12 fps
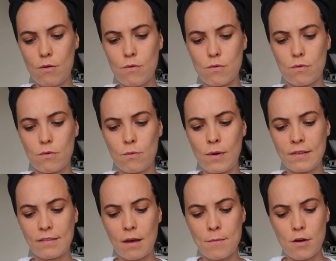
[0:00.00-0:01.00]
Ooh,
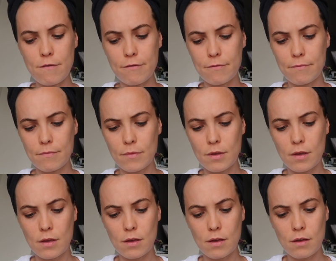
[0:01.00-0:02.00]
one's come off.
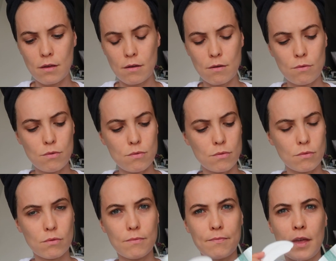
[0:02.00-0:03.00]

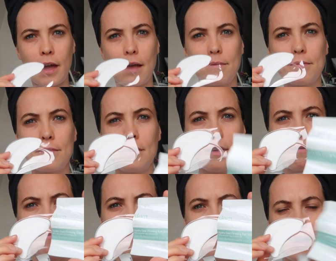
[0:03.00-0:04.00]
Ooh. Okay, so
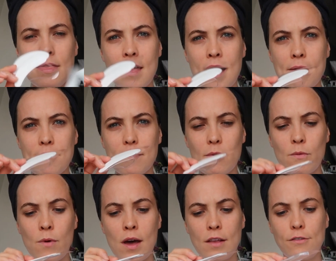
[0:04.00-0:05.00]
in there
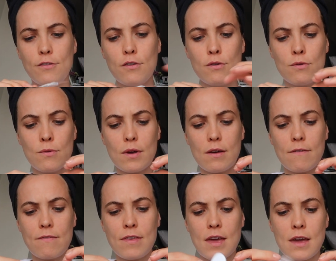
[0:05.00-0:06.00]
were two
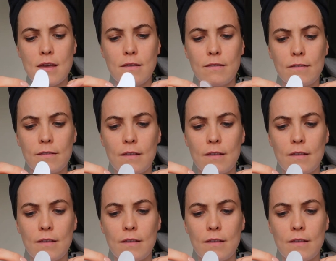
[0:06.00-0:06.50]
of these.